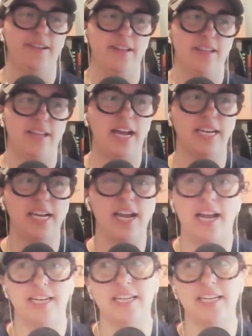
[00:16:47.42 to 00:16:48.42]
I
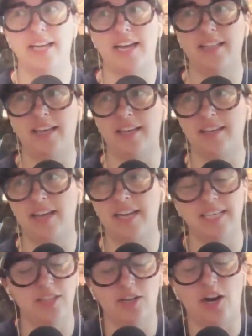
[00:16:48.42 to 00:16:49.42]
need that, like I
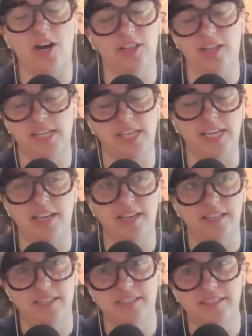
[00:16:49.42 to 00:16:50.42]
need the
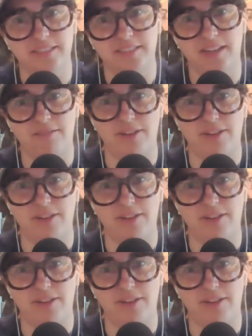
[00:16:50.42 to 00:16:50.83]
garlicky of it